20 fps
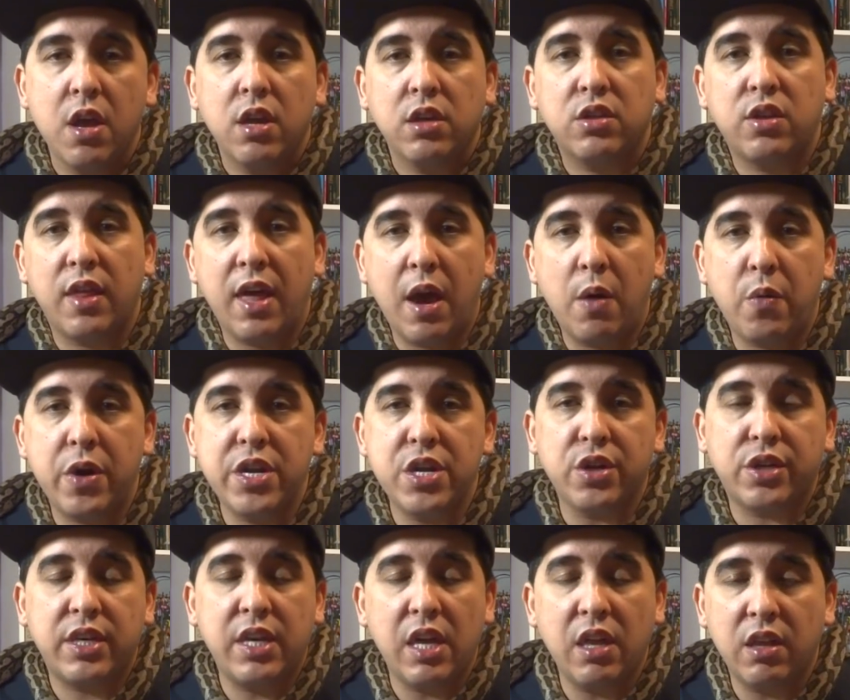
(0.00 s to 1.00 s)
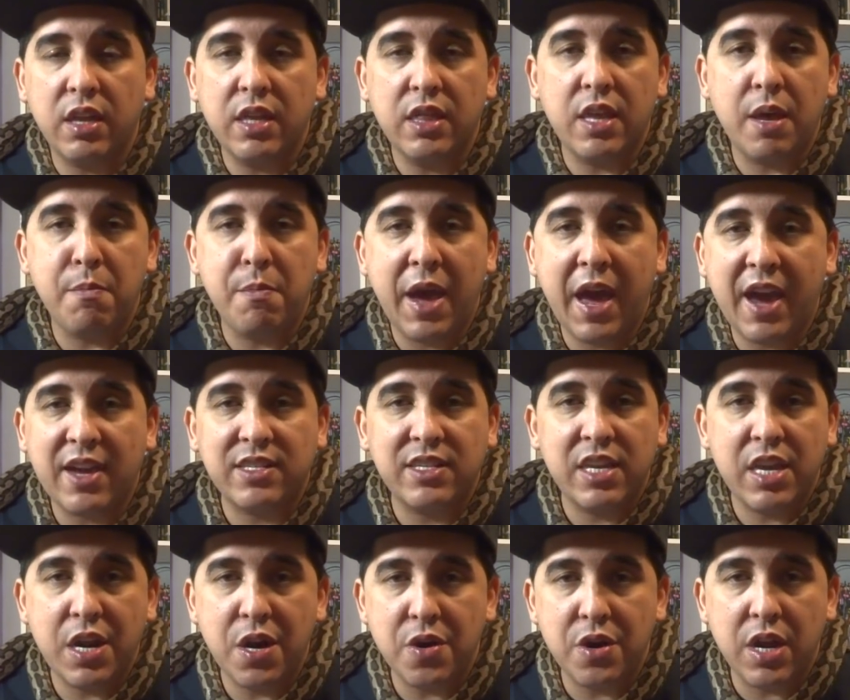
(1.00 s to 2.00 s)
so that way you're killing the
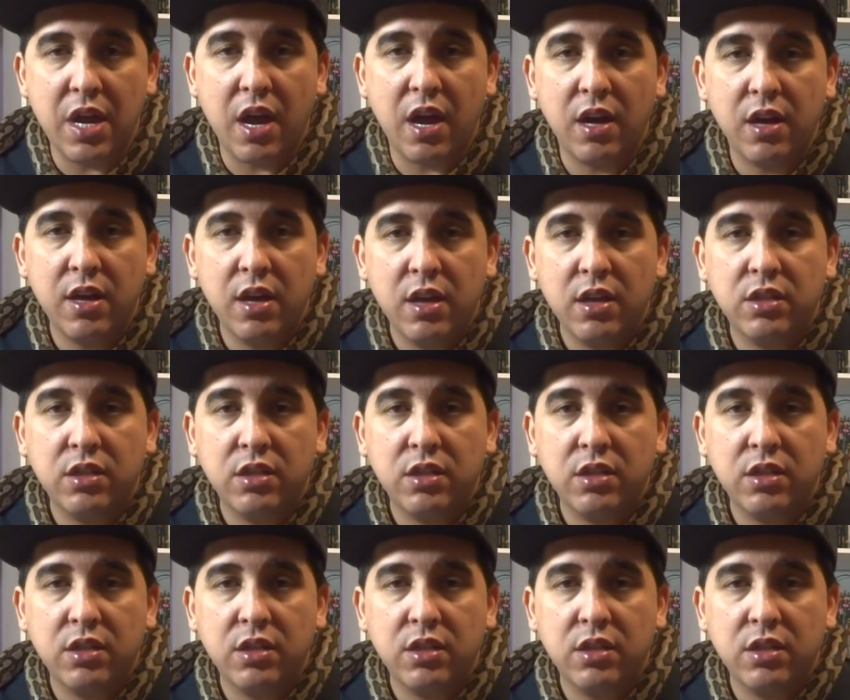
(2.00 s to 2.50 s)
bacteria